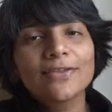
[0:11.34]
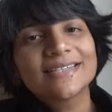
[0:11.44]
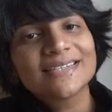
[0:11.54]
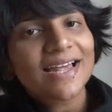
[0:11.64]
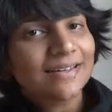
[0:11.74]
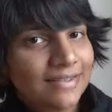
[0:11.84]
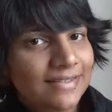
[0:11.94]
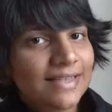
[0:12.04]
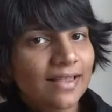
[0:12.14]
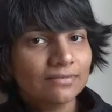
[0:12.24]
this is Aarathi
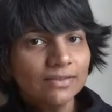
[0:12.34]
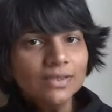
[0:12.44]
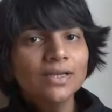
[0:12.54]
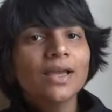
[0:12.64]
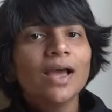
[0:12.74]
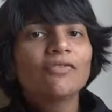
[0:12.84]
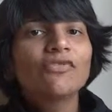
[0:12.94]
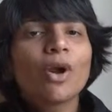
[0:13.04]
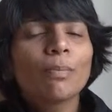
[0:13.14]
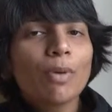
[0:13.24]
Selvan
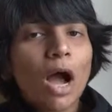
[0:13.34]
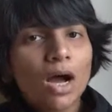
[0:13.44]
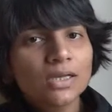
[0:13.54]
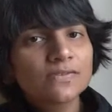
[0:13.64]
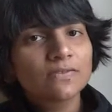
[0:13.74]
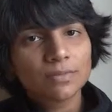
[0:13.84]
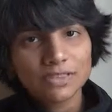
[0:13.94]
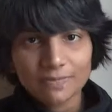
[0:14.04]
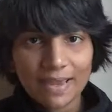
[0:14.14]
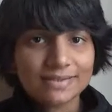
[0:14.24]
from Past
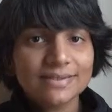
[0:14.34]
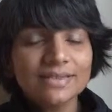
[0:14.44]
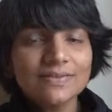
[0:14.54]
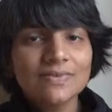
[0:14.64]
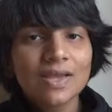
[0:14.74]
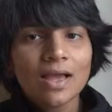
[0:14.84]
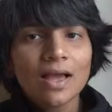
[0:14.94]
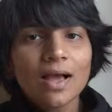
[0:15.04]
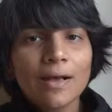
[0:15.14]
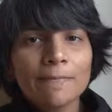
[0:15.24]
Perspective.
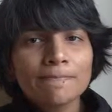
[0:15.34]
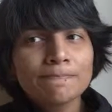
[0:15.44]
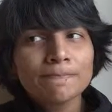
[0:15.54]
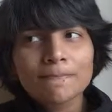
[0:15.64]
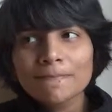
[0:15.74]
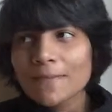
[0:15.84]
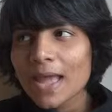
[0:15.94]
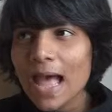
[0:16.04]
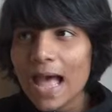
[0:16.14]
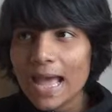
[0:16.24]
Um,
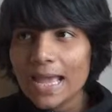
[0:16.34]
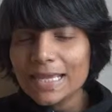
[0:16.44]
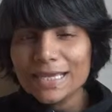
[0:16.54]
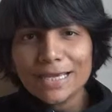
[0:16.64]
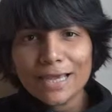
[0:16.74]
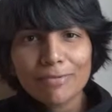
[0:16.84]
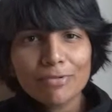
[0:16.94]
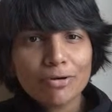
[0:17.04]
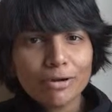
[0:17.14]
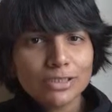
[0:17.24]
I am
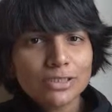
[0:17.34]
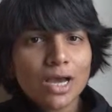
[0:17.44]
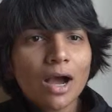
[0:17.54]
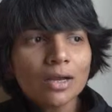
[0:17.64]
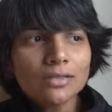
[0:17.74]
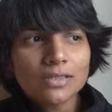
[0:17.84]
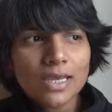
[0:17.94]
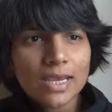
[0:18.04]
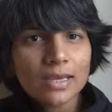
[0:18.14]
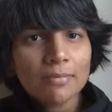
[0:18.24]
going to talk
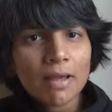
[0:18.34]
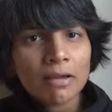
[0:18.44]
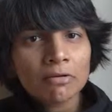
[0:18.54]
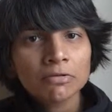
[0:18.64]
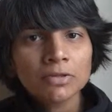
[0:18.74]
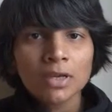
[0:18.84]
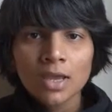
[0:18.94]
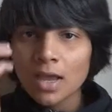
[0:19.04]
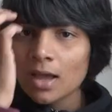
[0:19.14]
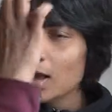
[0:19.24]
today about
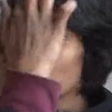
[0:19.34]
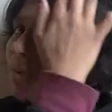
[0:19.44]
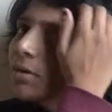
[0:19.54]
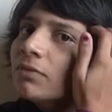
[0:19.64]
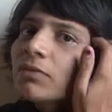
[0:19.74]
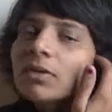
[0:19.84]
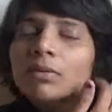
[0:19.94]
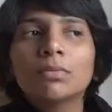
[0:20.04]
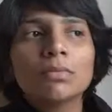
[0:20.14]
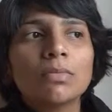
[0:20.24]
uh, one of the
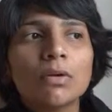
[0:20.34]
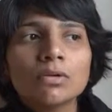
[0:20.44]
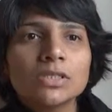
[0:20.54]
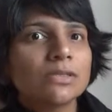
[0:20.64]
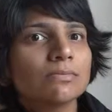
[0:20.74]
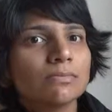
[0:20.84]
most,